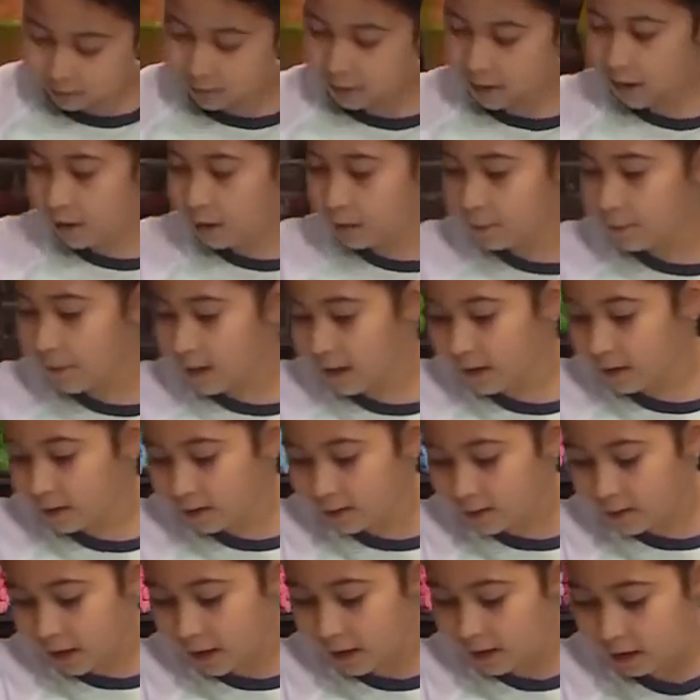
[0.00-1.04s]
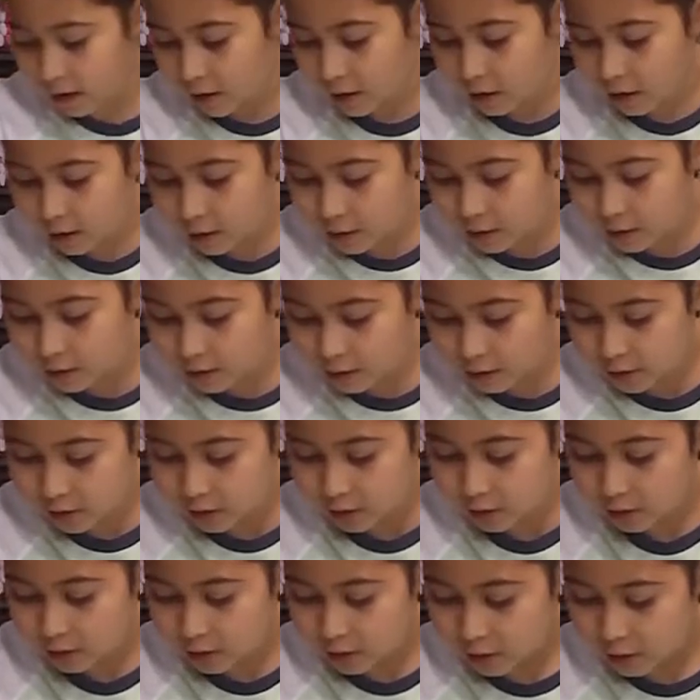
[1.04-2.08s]
Cloud paint is kind of hard
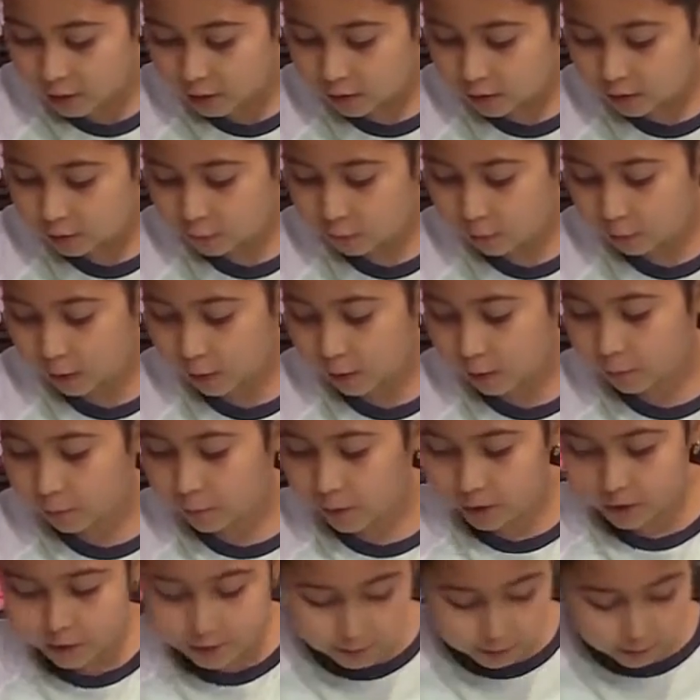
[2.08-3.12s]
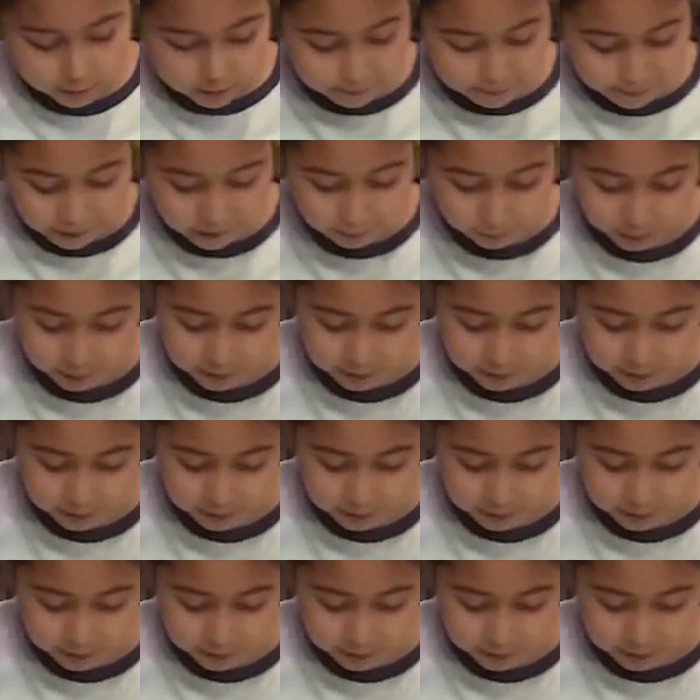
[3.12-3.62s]
to work with, so you might